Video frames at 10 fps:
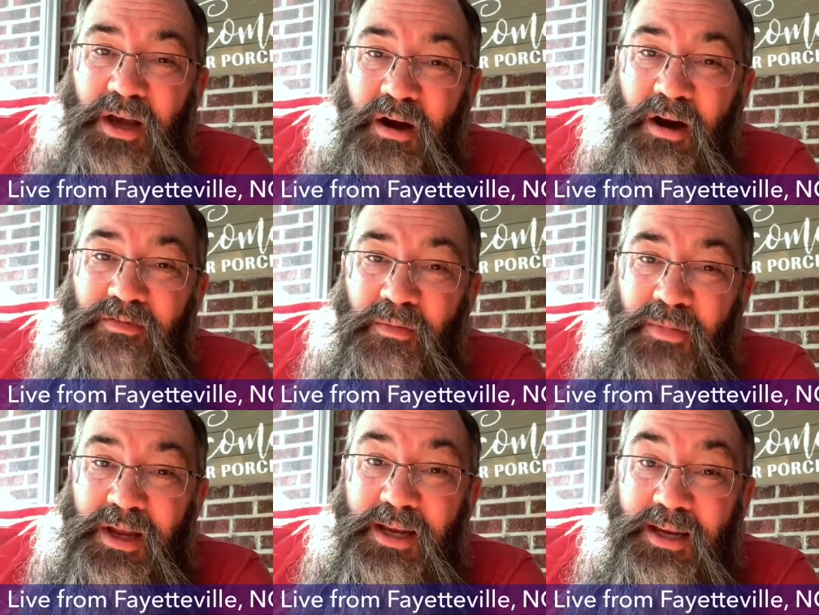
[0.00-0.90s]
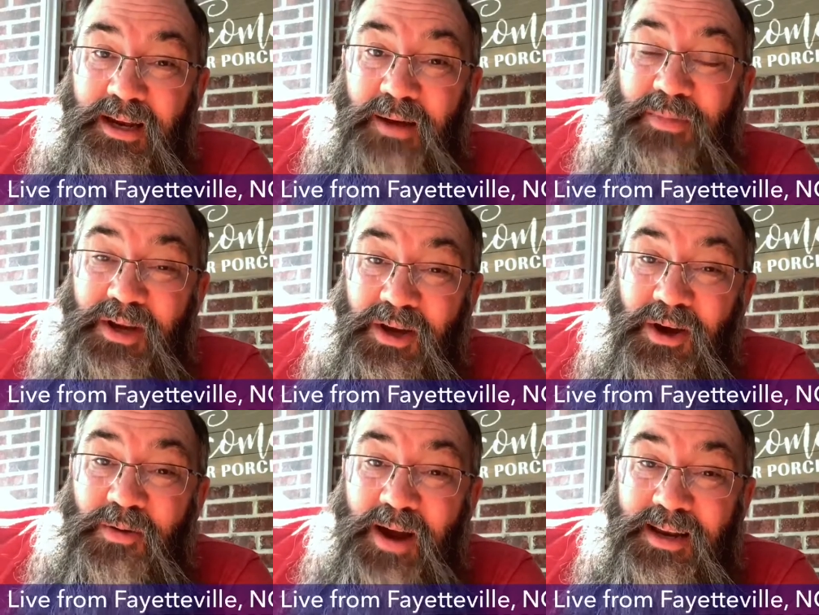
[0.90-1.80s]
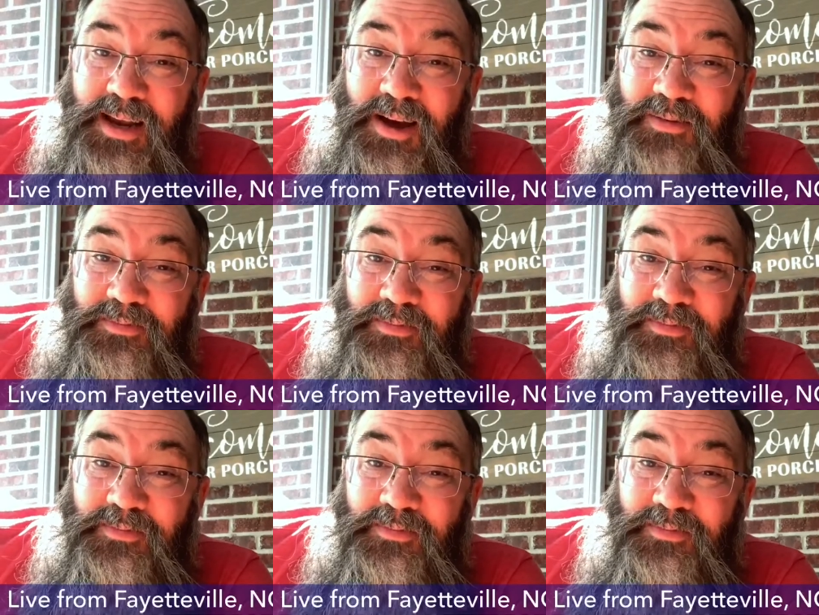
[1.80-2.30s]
hard for me to get up and go right now.